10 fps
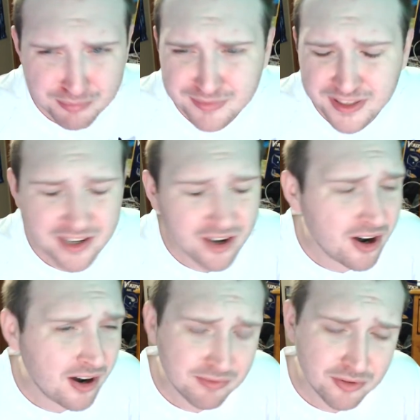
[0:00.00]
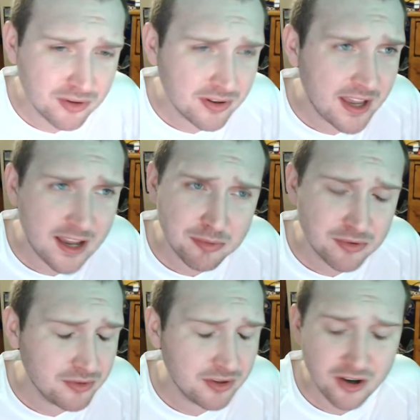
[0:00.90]
like awful,
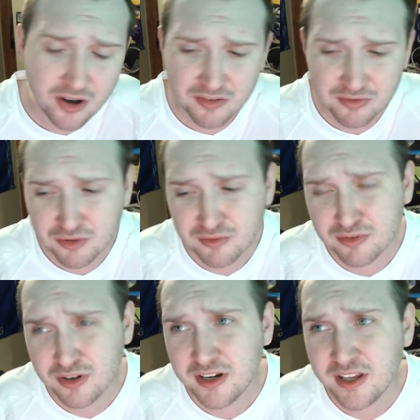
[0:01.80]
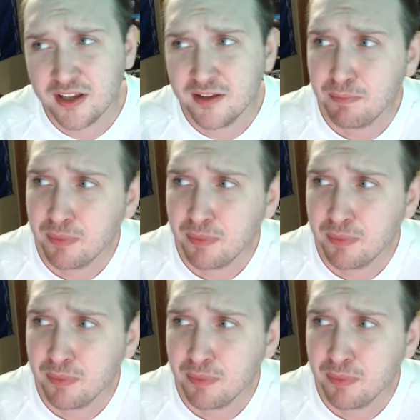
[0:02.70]
absolutely awful in front of net.